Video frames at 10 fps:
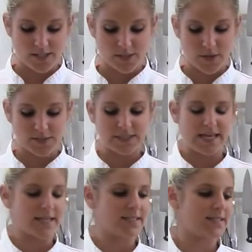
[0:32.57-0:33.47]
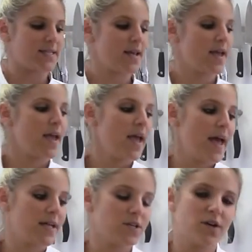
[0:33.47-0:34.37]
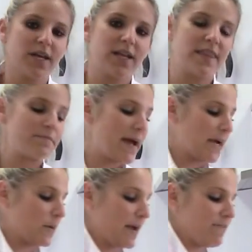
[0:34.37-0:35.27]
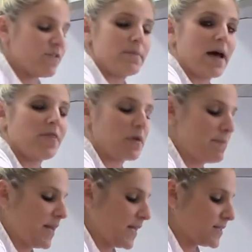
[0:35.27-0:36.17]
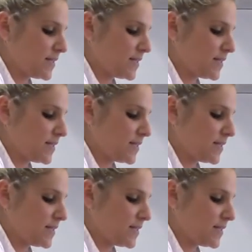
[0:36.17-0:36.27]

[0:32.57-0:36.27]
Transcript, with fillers: is close the lid and cook it in the microwave for about three minutes.